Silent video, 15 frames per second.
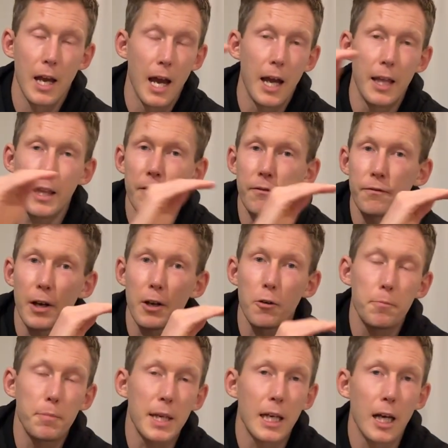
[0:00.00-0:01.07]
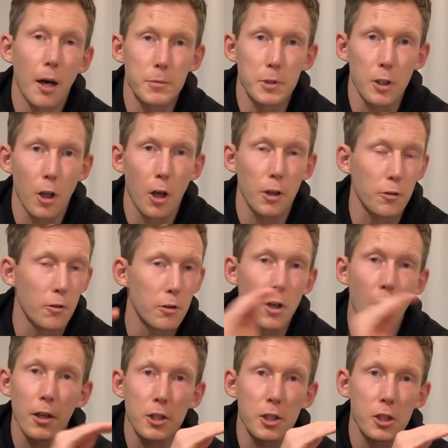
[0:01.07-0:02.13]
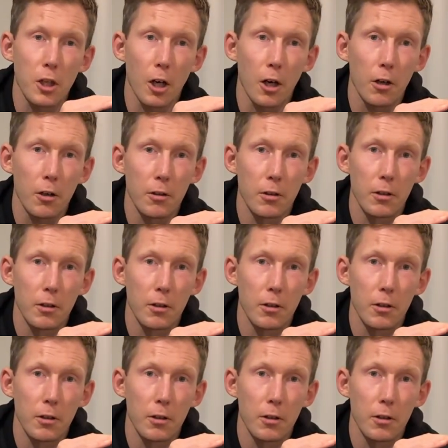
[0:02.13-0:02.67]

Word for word: and then fighter B comes along, they're not a star,